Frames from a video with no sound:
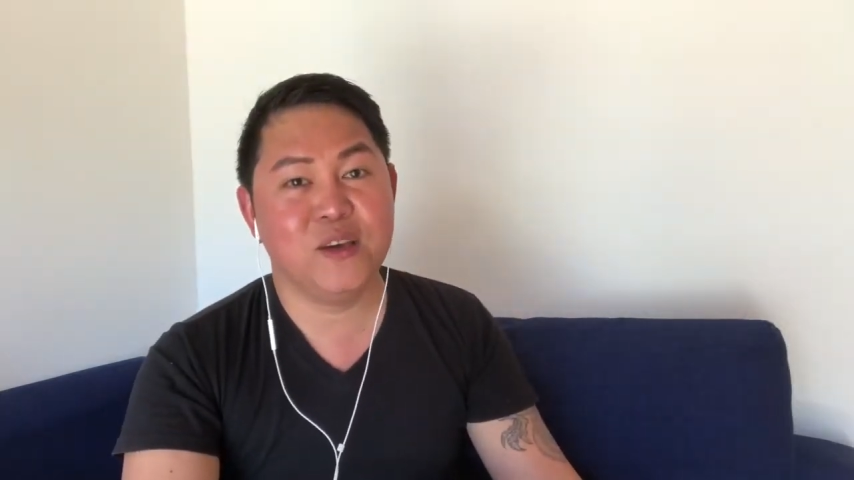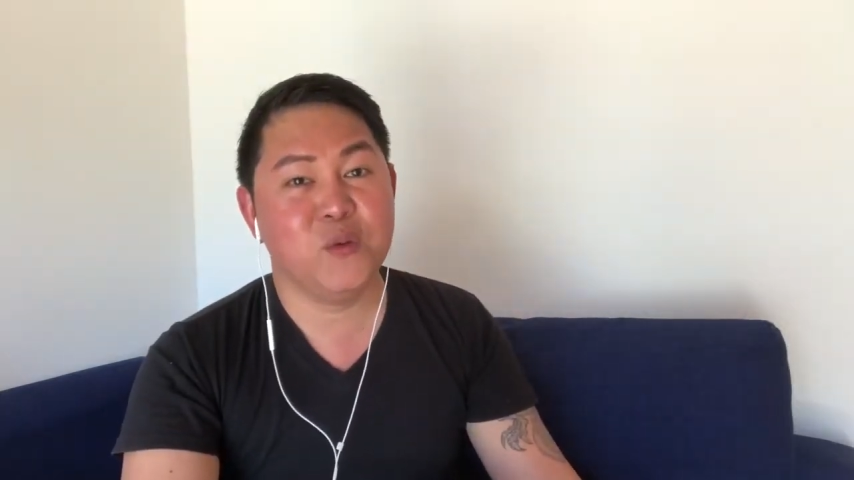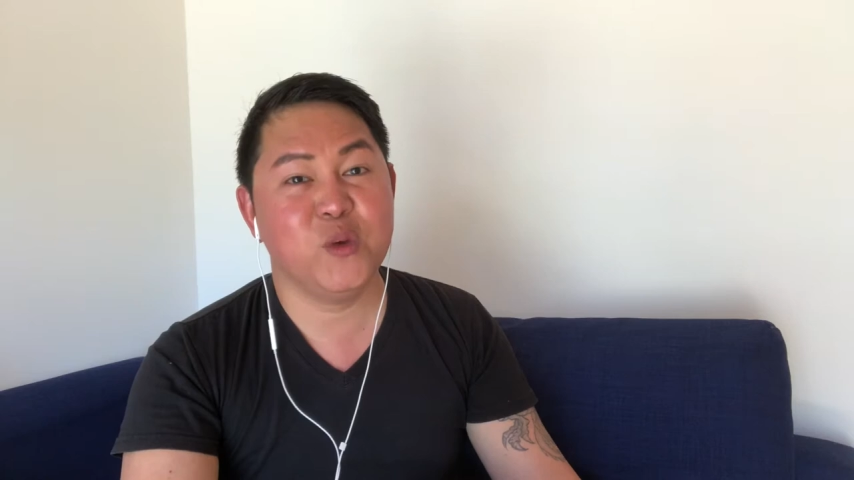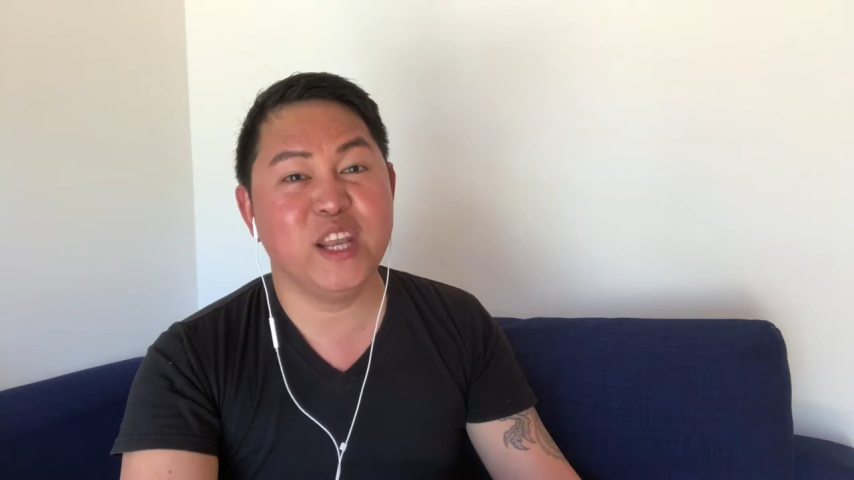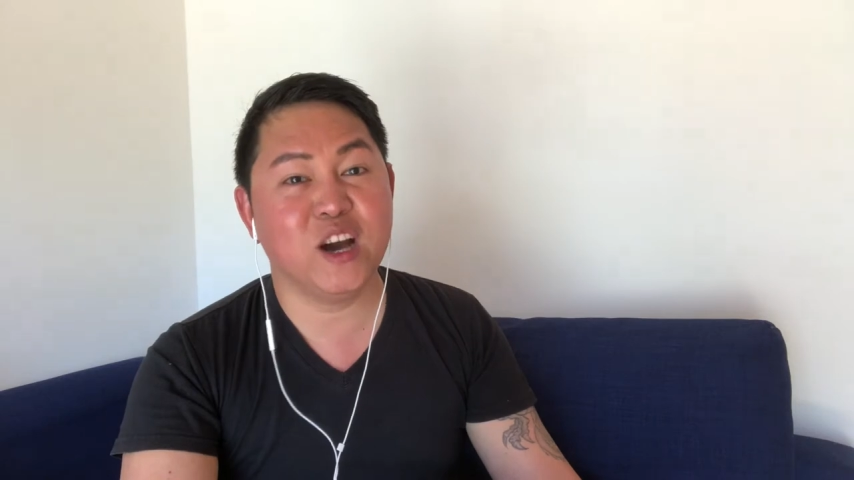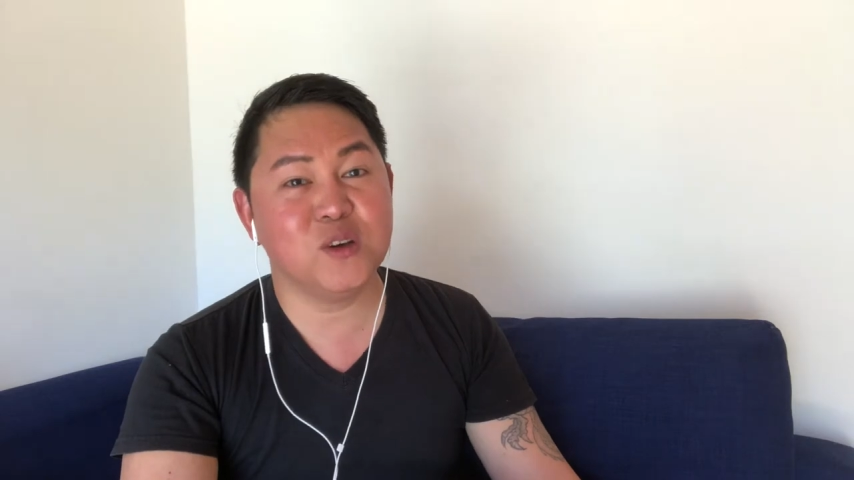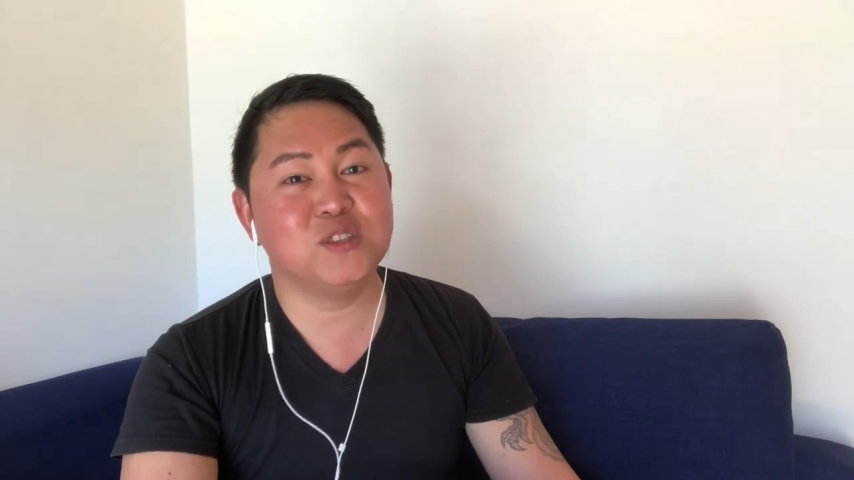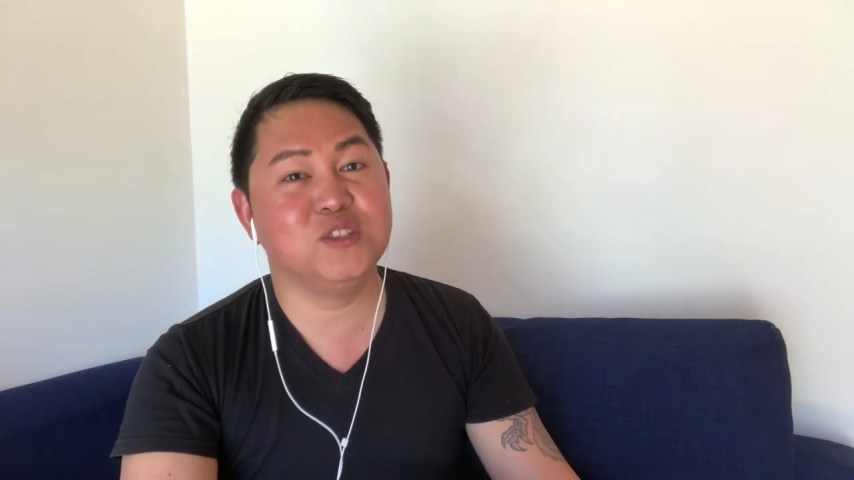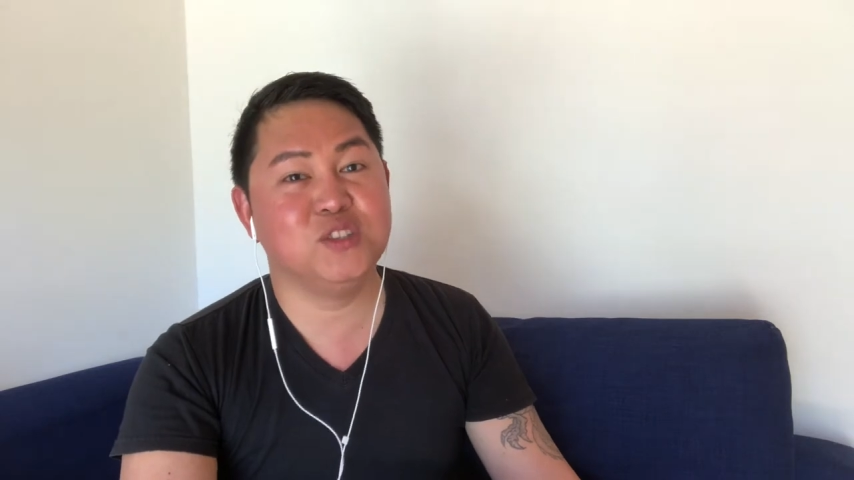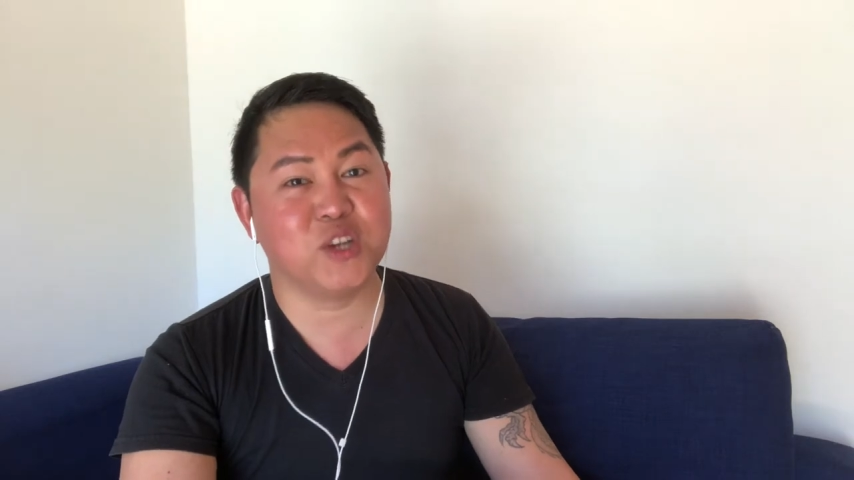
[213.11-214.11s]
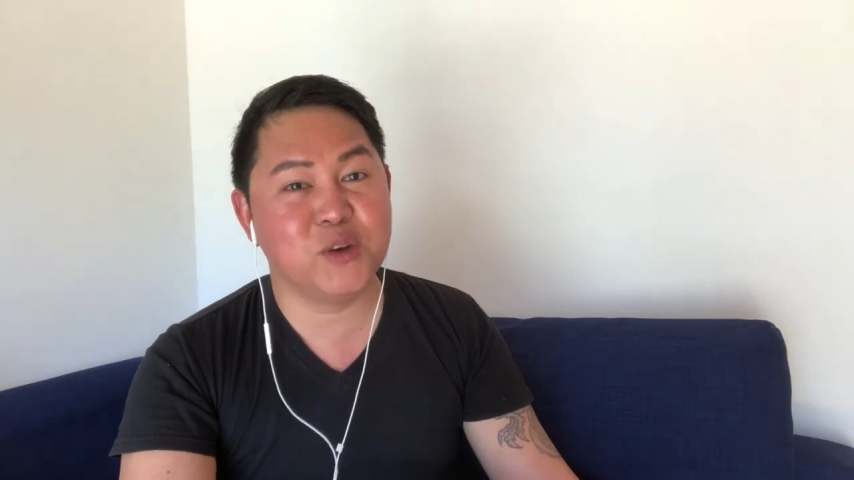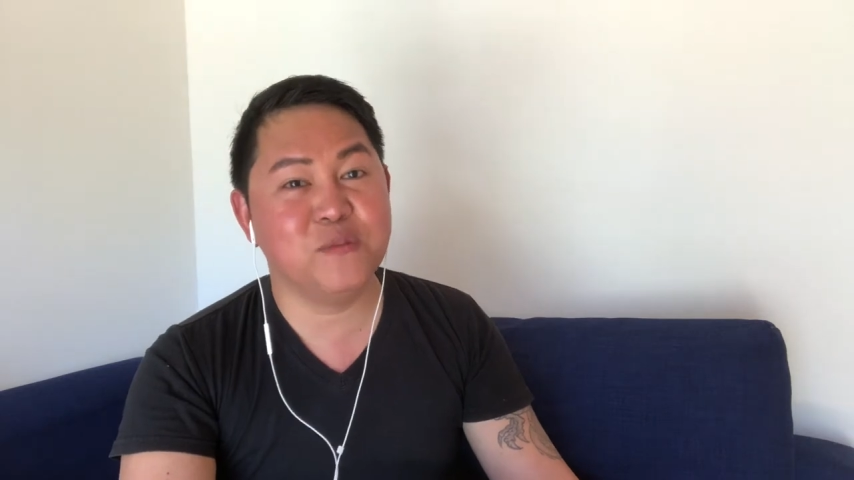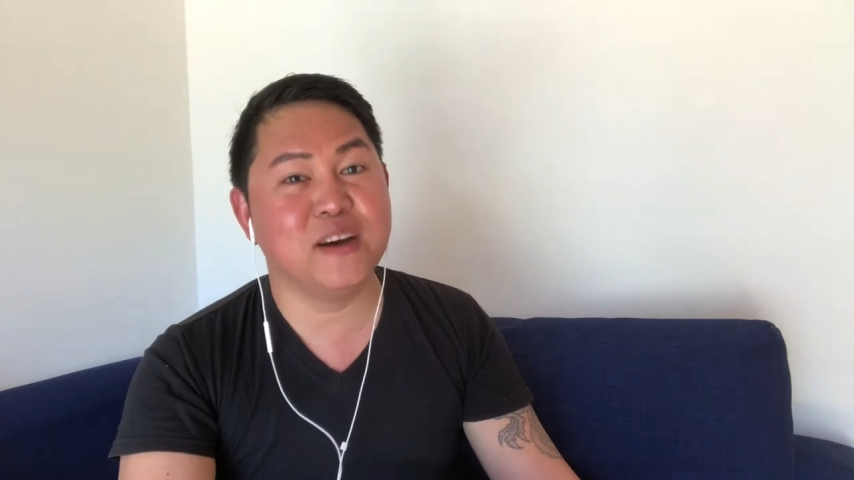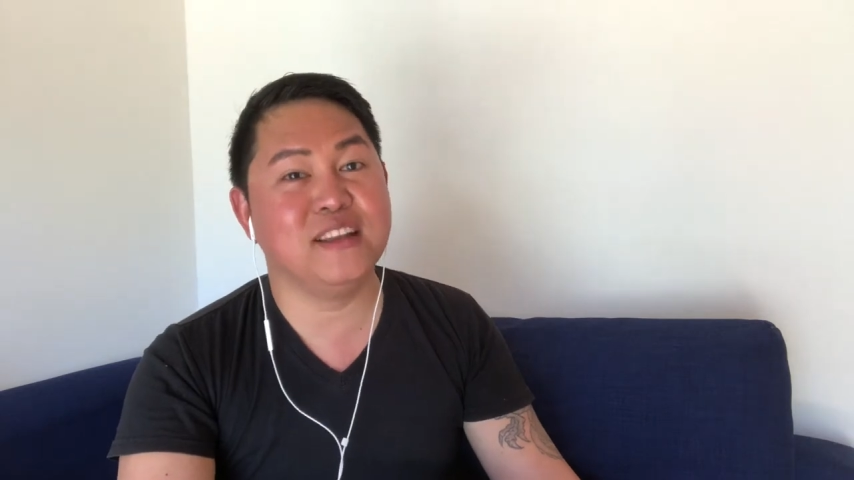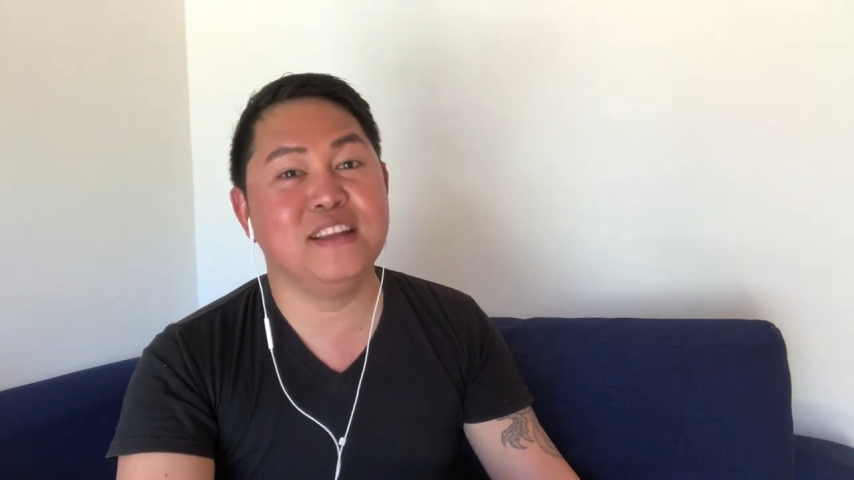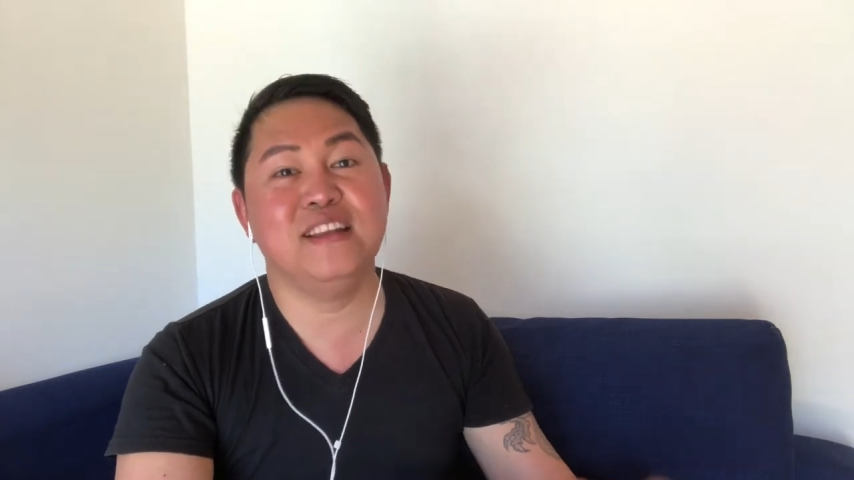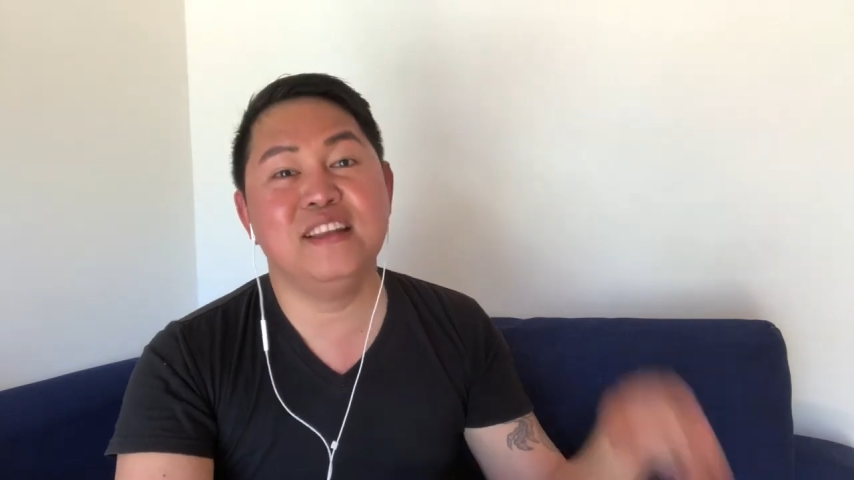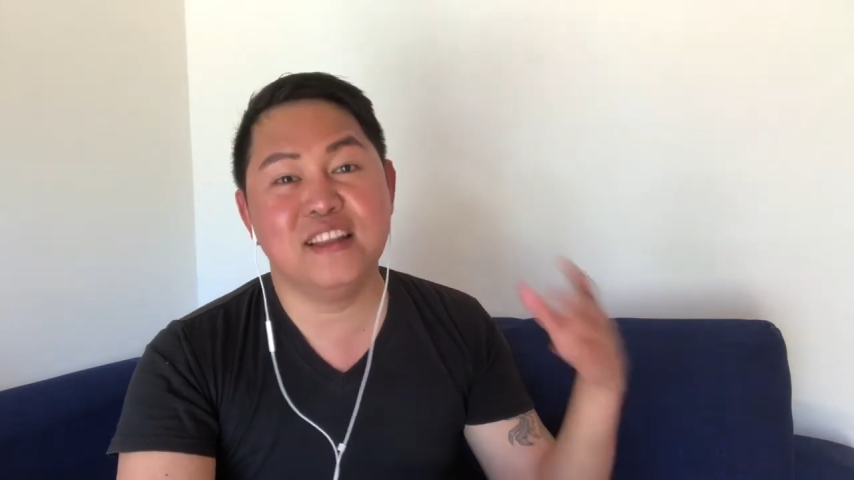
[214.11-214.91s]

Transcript: without German